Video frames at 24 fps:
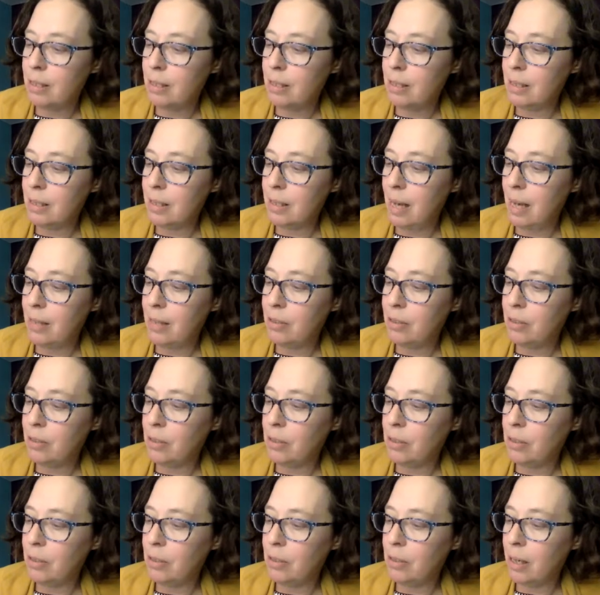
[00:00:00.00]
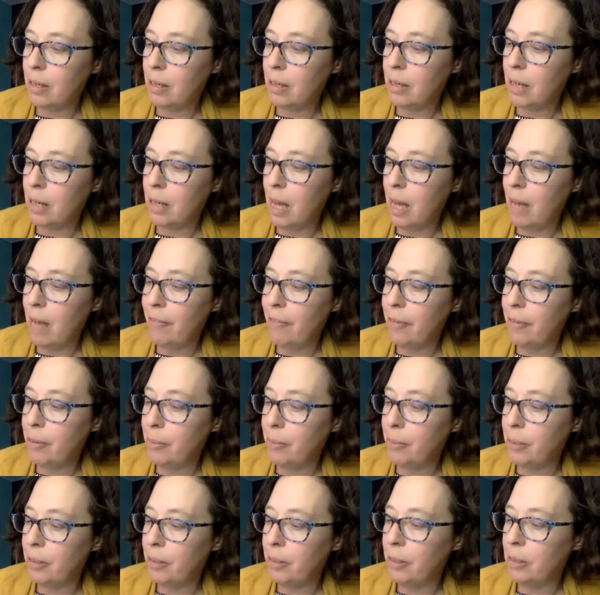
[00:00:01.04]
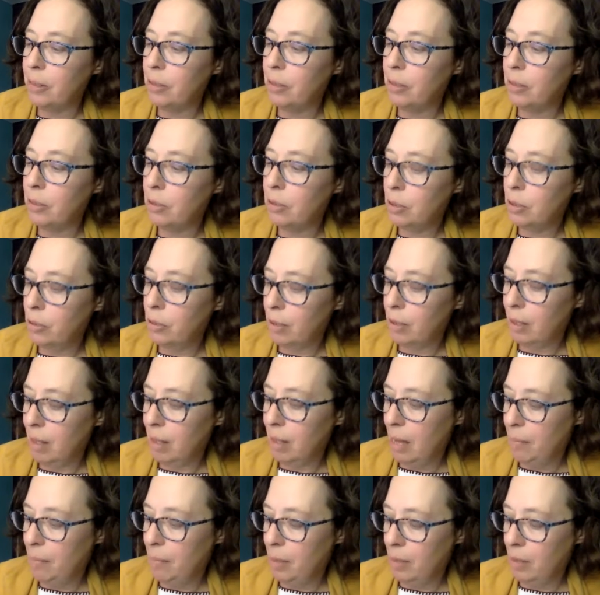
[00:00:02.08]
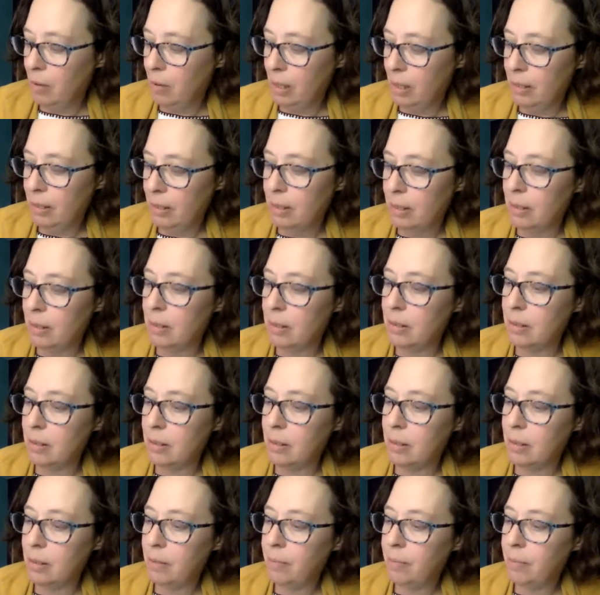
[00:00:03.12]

disasters that are inevitable due to climate crisis?